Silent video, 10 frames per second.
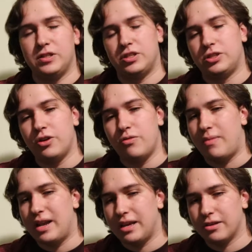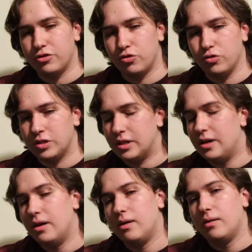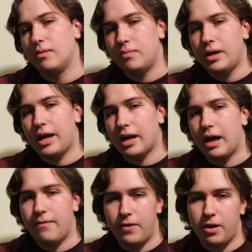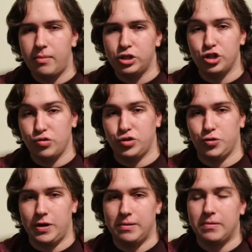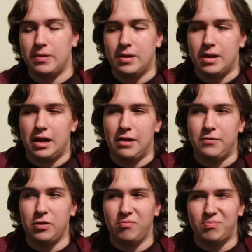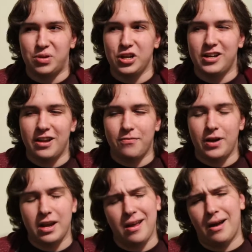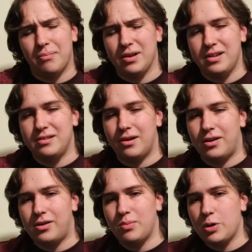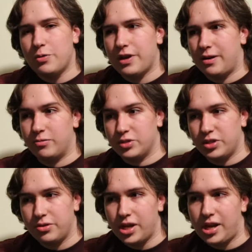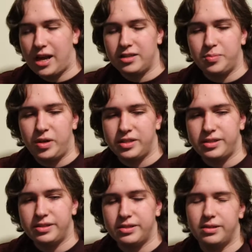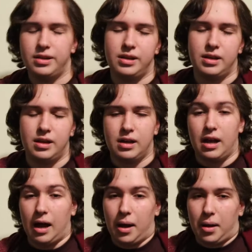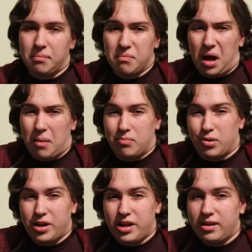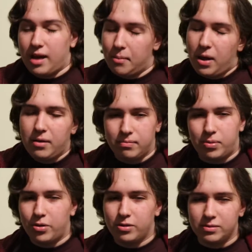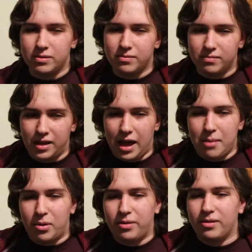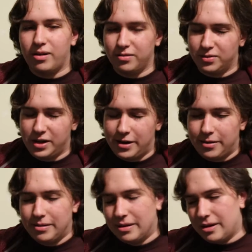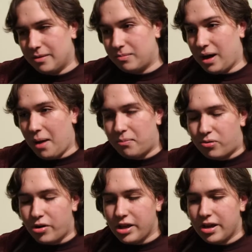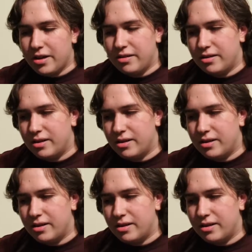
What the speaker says: So many controls. But I got very much used to it. I feel pretty good at fighting. I played the hard mode and I was still getting S pluses. I'm pretty good. I'm not a pro gamer over here, but I'm pretty good.